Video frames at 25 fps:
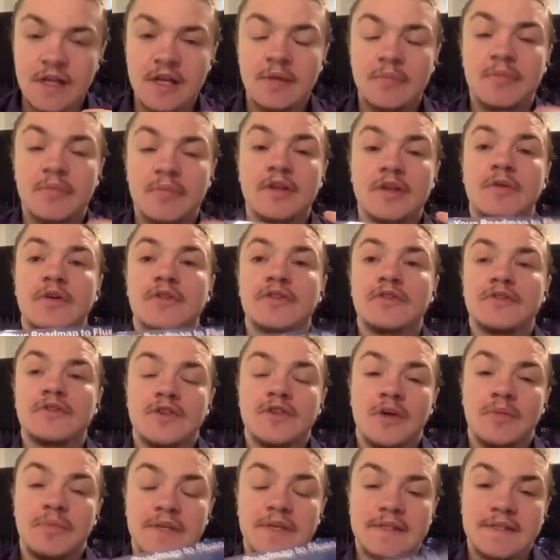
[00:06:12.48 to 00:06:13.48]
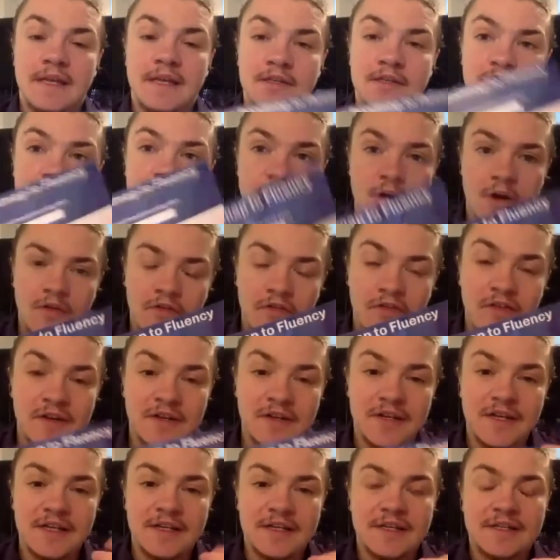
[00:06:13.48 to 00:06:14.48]
but about the topics that you love.
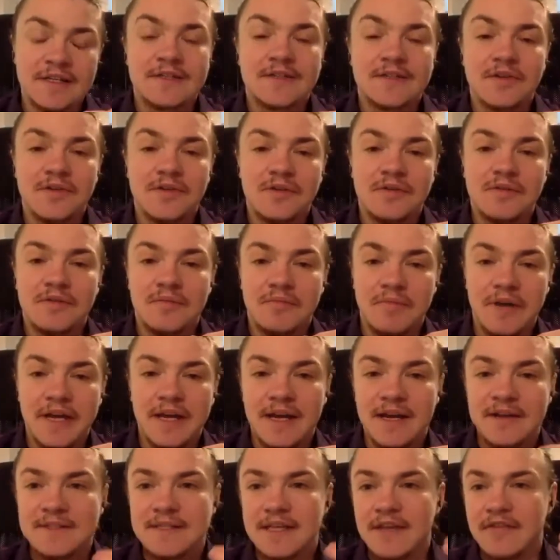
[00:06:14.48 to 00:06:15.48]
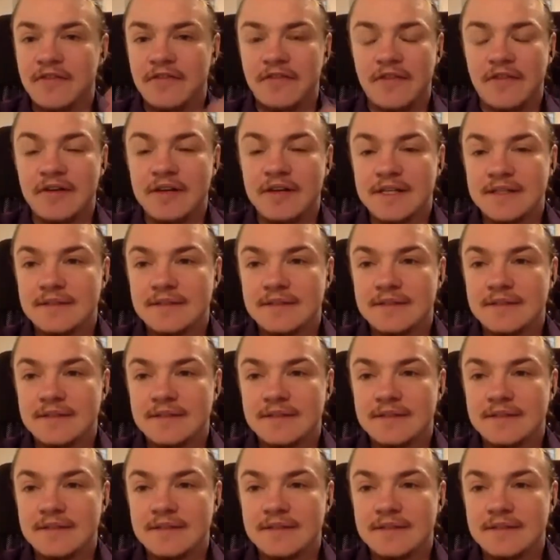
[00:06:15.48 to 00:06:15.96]
So my clients have very